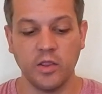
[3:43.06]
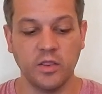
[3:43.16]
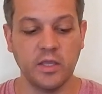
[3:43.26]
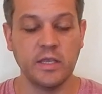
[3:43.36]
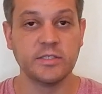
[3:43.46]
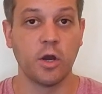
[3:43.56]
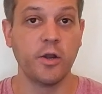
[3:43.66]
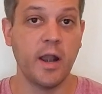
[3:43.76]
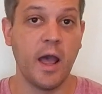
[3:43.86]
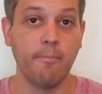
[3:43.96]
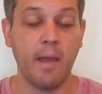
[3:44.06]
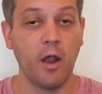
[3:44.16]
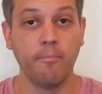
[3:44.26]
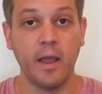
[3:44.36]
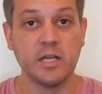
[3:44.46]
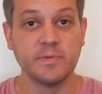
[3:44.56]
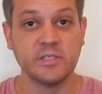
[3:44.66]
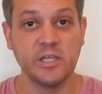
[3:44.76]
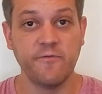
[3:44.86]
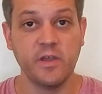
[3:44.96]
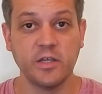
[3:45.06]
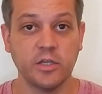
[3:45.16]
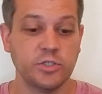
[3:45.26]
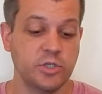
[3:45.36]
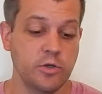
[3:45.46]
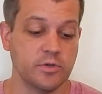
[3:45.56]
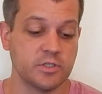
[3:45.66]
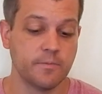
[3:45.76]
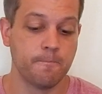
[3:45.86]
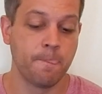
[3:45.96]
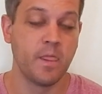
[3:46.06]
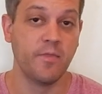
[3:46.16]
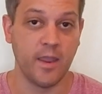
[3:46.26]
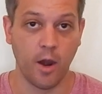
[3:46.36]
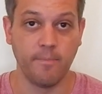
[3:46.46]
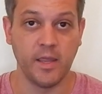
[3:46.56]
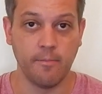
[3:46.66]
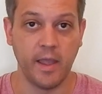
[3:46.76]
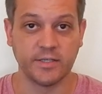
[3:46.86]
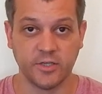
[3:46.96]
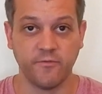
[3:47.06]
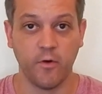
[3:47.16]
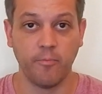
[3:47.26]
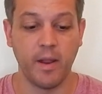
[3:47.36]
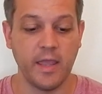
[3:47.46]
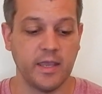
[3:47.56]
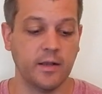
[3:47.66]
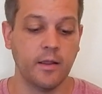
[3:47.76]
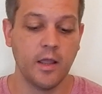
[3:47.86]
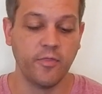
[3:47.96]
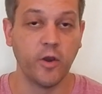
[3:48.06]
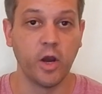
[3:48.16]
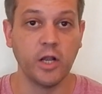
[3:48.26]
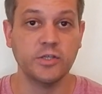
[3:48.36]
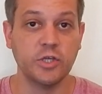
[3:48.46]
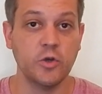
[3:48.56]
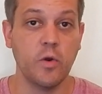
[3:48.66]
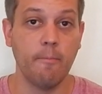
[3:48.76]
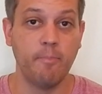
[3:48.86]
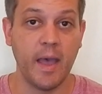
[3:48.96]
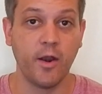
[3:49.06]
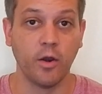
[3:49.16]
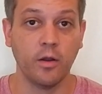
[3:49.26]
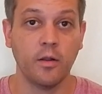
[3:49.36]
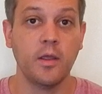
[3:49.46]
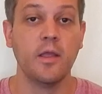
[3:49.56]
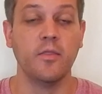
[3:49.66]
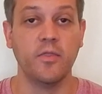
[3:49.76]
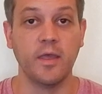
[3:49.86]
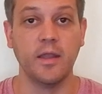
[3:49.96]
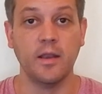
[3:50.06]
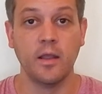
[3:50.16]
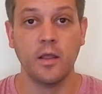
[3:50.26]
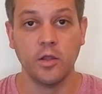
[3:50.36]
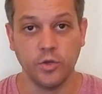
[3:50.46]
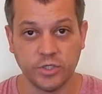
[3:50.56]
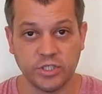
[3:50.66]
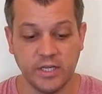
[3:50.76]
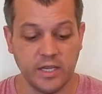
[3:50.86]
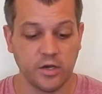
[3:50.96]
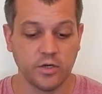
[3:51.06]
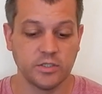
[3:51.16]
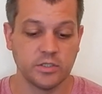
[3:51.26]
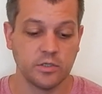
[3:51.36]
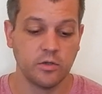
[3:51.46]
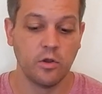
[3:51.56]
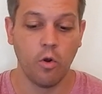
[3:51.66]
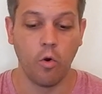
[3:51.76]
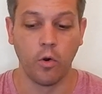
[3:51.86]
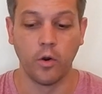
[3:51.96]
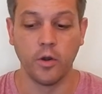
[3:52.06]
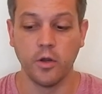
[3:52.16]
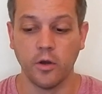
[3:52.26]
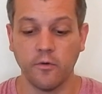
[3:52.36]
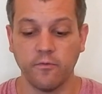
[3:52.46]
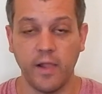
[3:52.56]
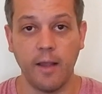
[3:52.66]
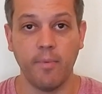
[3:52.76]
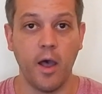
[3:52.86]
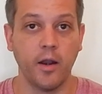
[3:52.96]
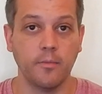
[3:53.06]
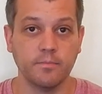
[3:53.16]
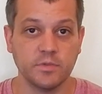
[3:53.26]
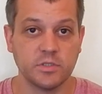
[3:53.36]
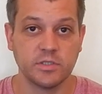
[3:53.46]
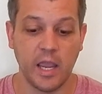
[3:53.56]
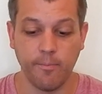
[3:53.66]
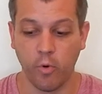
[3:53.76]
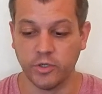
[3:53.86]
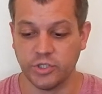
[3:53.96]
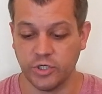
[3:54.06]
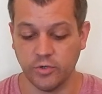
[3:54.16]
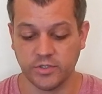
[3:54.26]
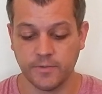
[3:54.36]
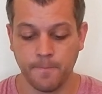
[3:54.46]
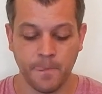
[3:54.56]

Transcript: These are not mountain bike specific shoes. They are BMX, they're for biking. They're gonna do better than your sneakers or your flat bottom skateboard shoes.